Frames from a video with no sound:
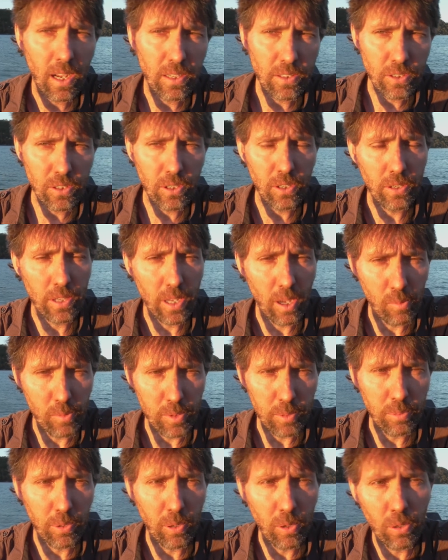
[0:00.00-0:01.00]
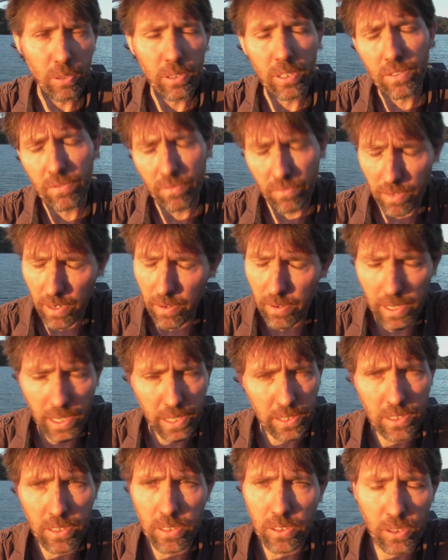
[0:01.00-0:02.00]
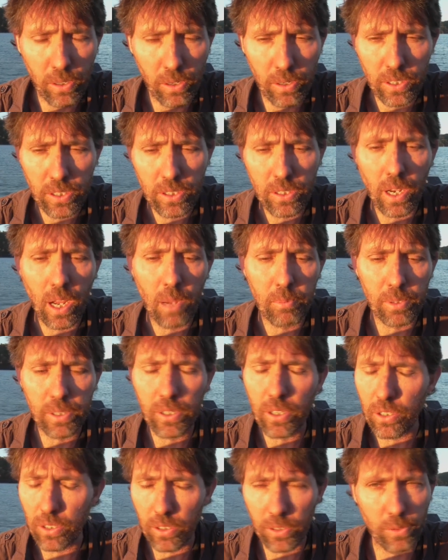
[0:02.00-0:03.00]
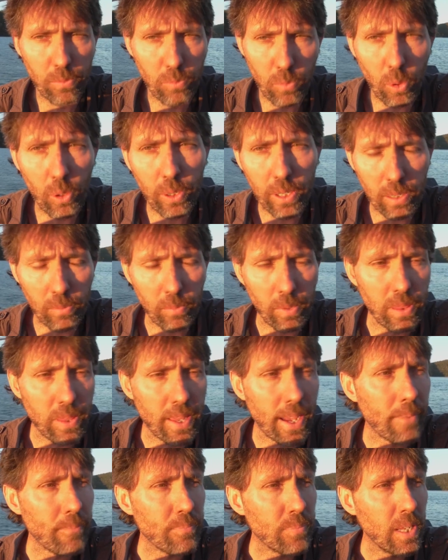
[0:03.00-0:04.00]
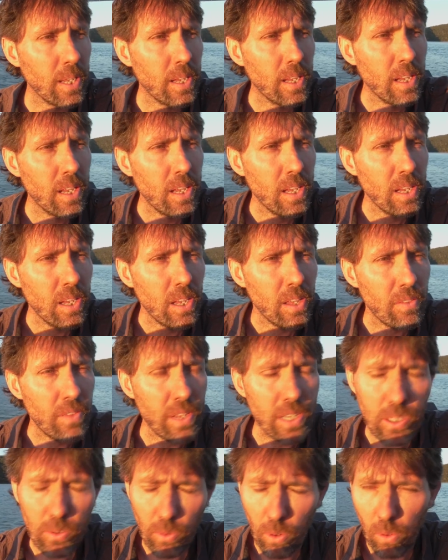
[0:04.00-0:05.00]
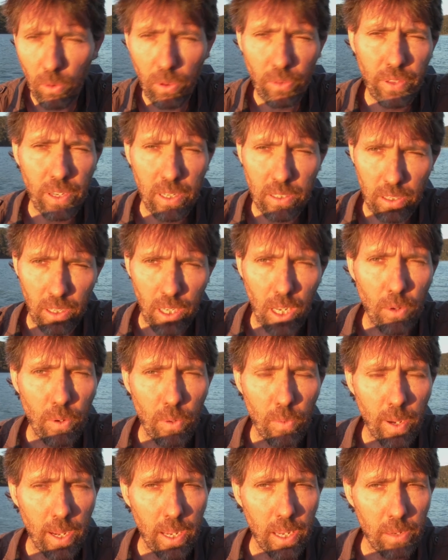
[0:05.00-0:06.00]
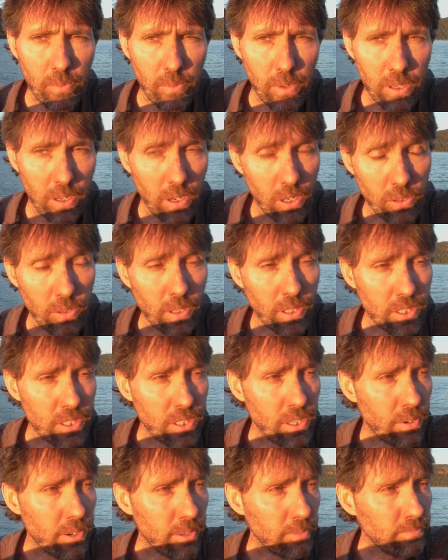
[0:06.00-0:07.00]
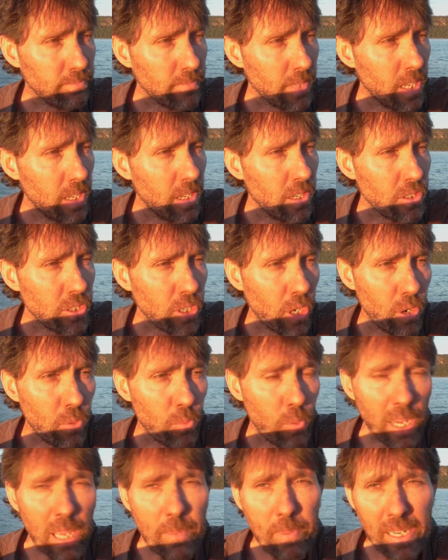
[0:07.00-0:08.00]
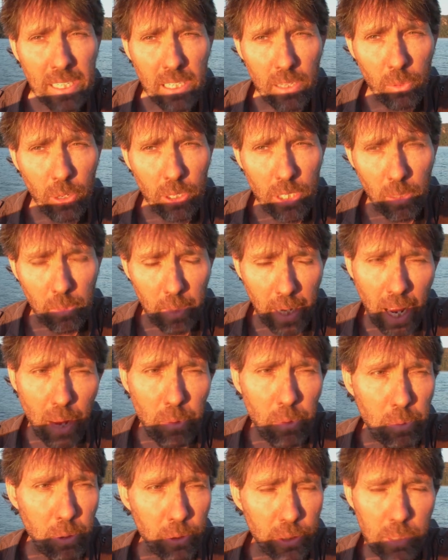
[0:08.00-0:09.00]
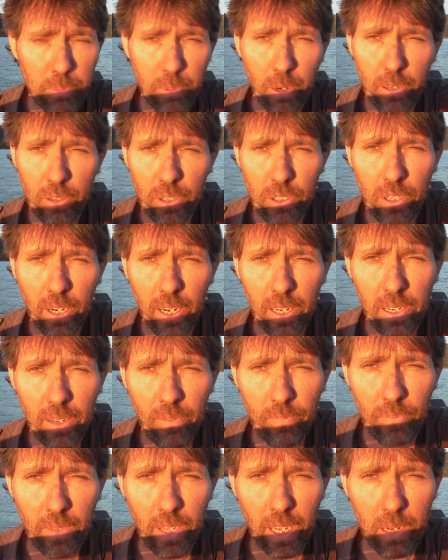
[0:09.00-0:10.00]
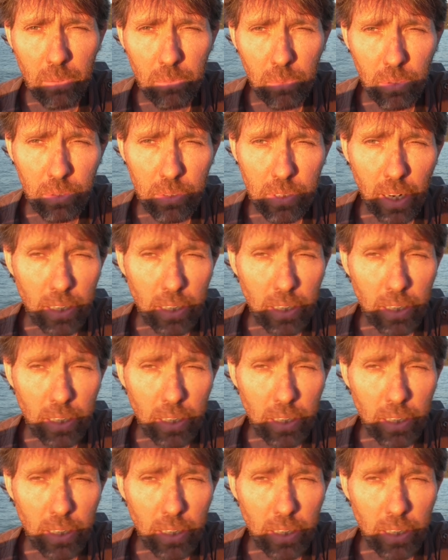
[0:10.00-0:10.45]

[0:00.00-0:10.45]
hard to turn the helm to port, it's very easy to turn to starboard because you're sort of working with that. These are all the things that go away with hydraulic steering. So we'll get back to the workshop now, we'll put this boat on the trailer and we'll